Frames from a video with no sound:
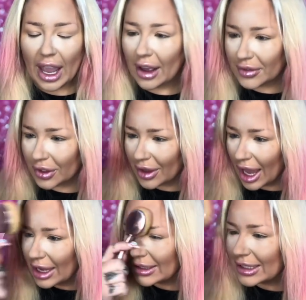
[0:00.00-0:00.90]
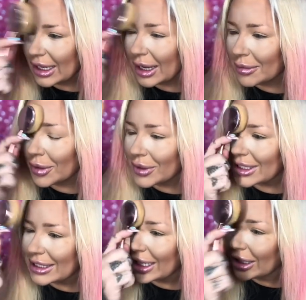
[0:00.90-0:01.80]
After that, I'm going
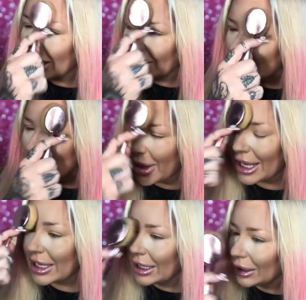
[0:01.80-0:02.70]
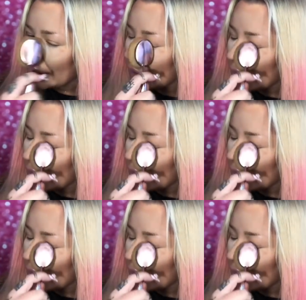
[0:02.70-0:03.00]
to take off the baking.